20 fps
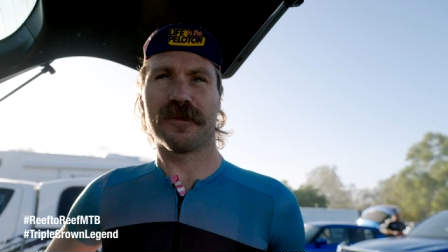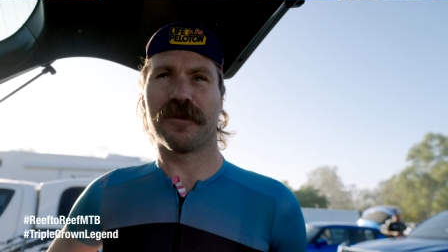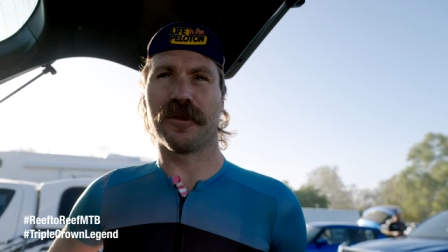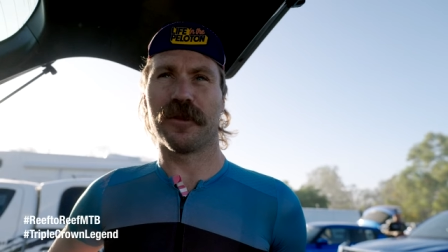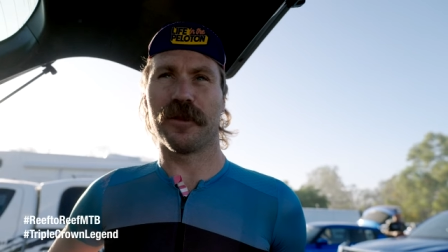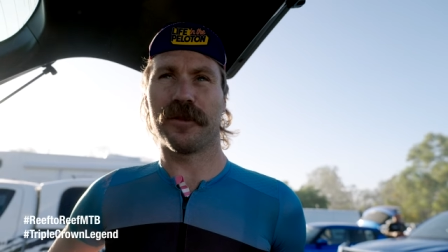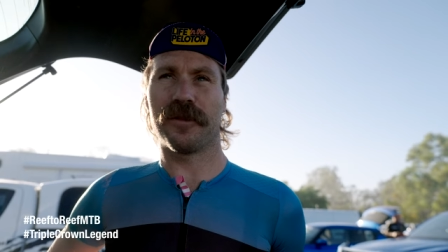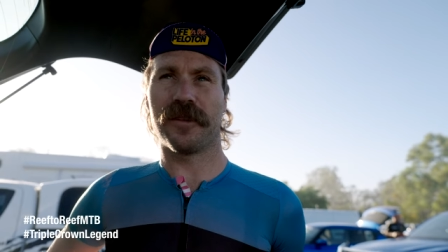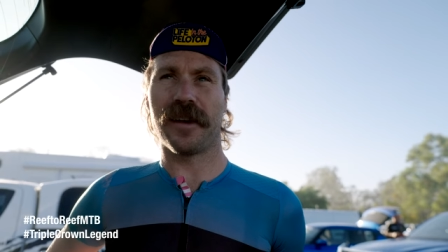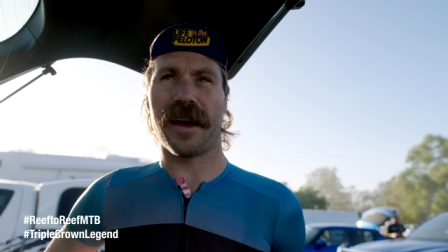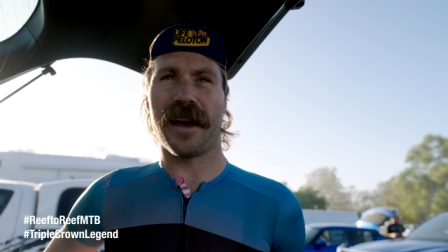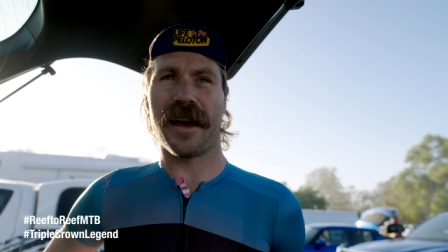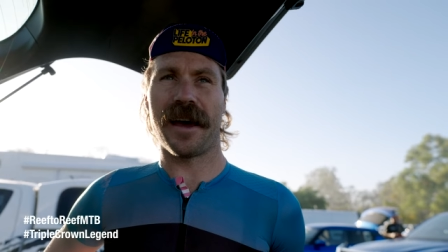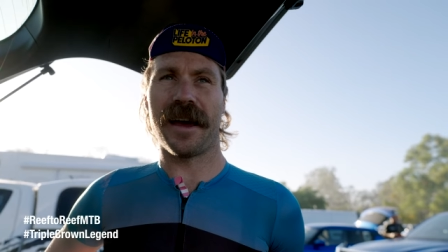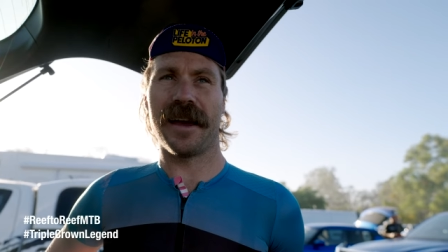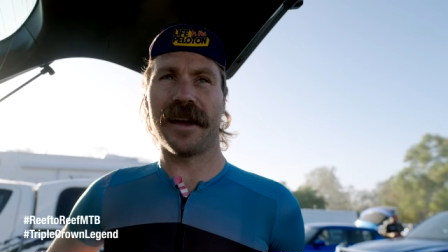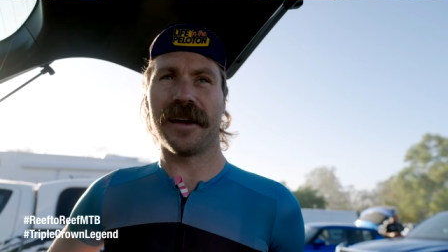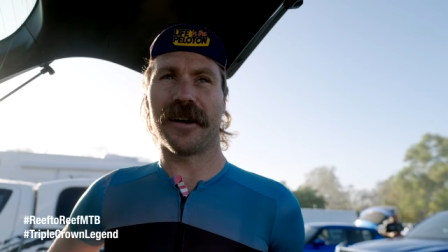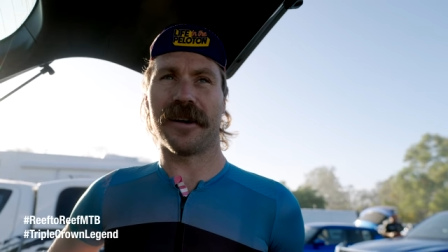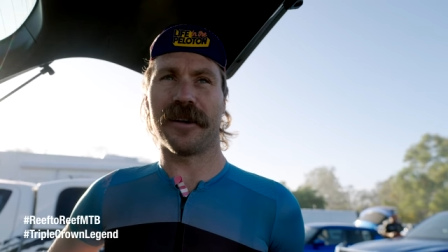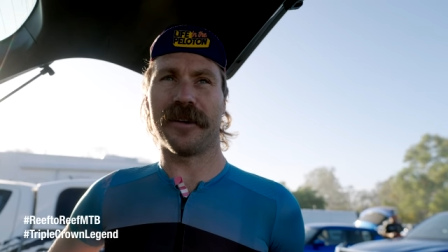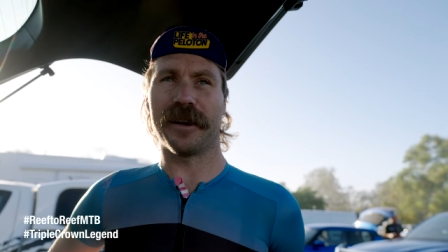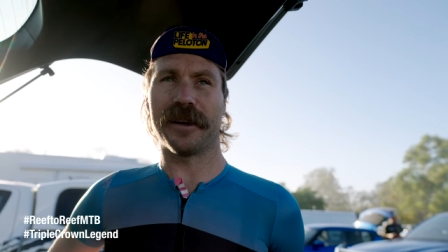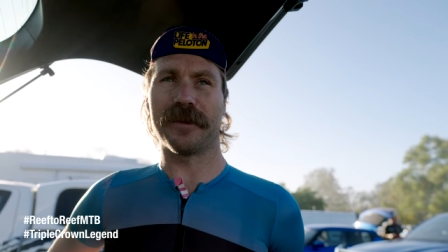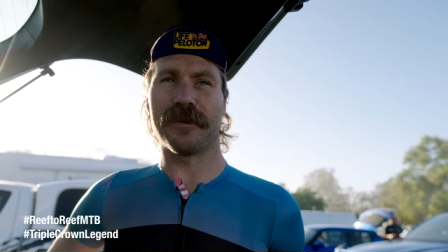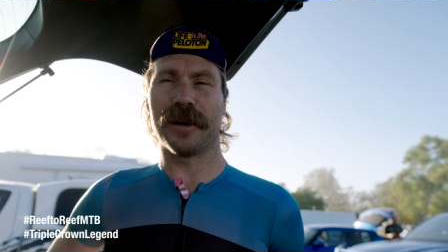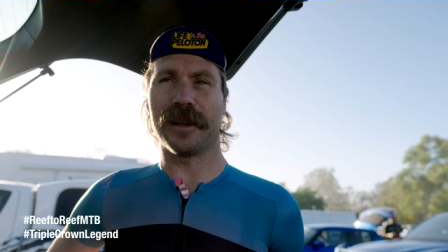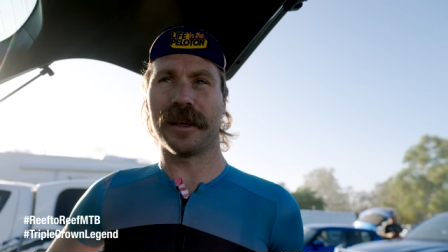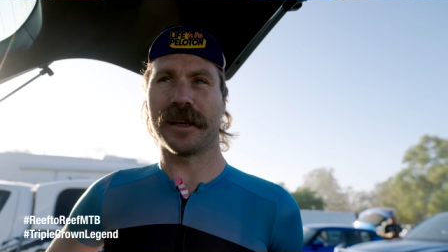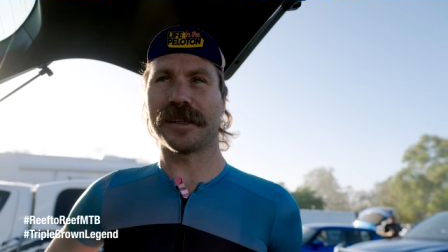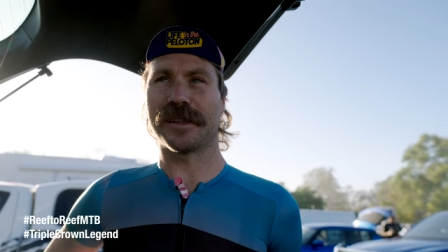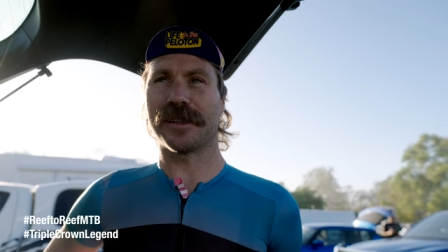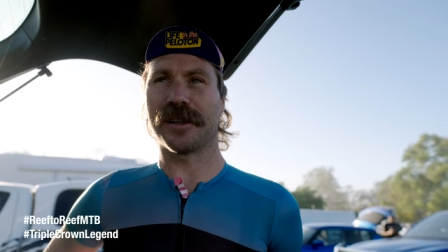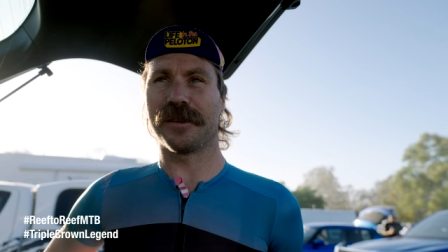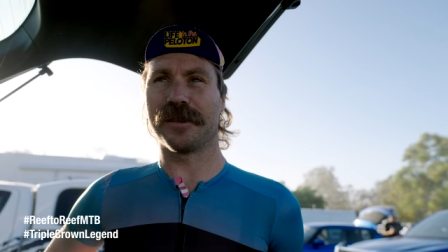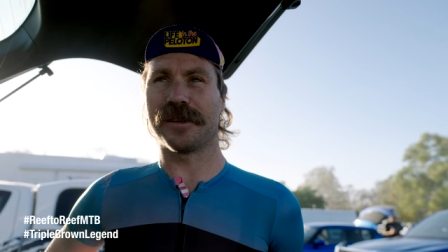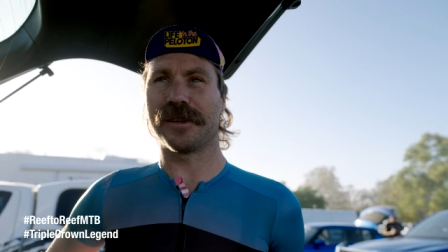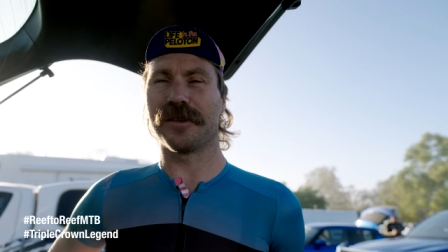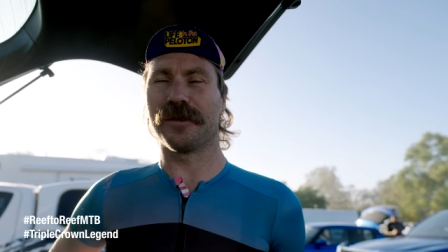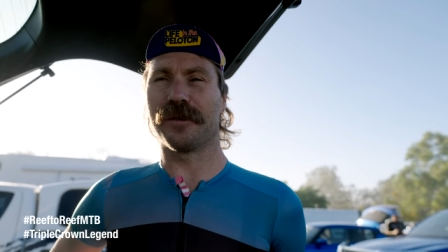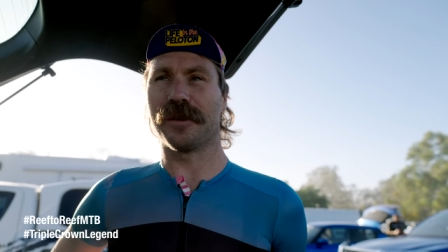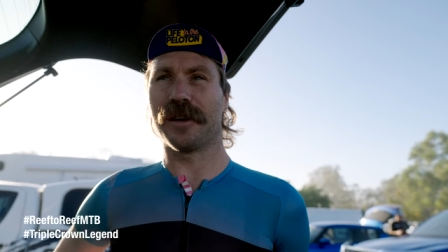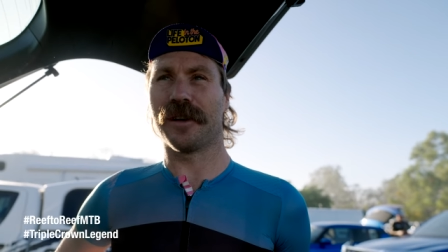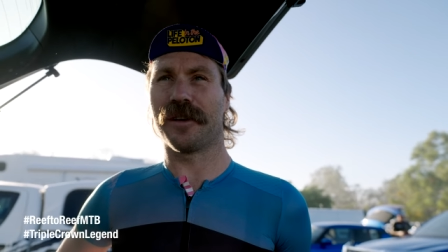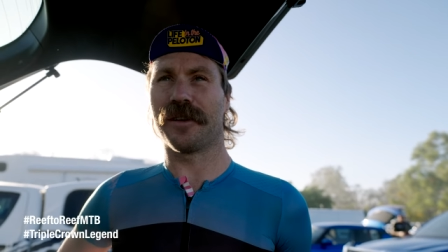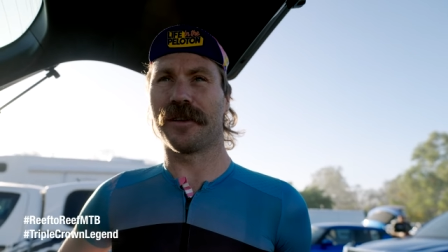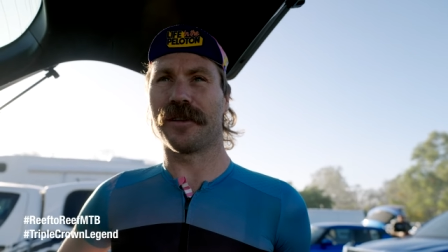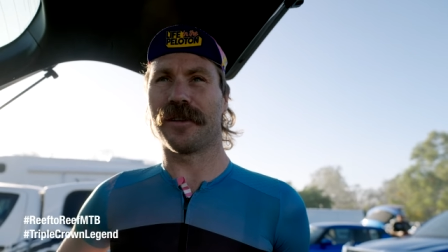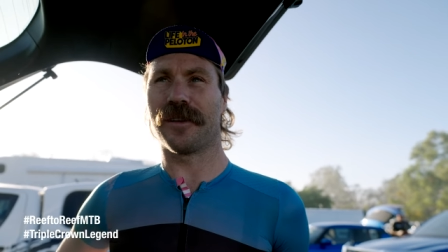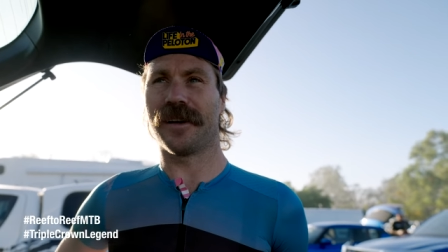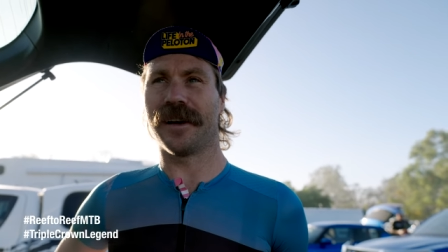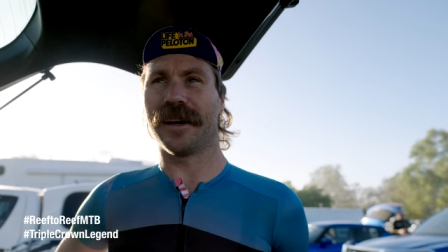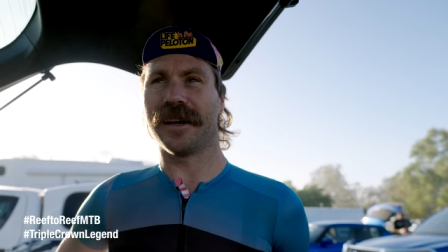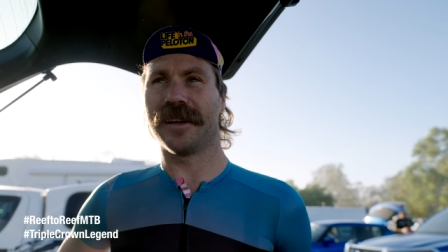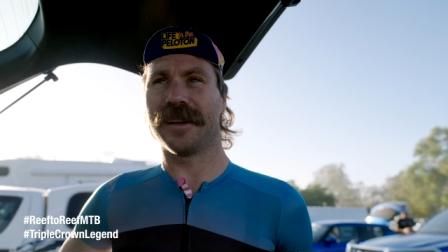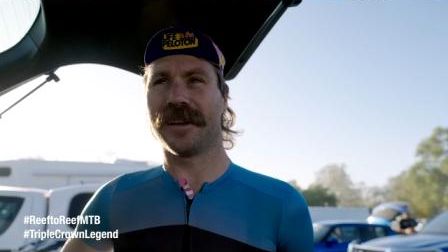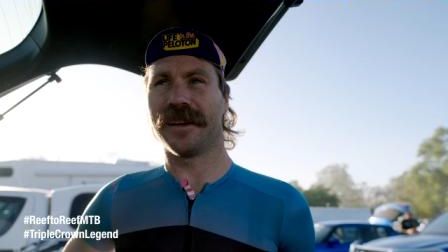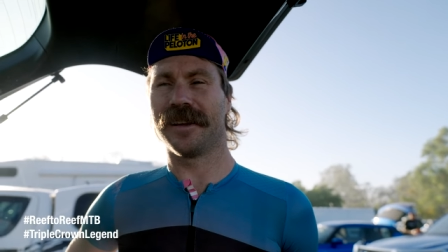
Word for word: fourth day, I reckon my leg's going to still be going all right.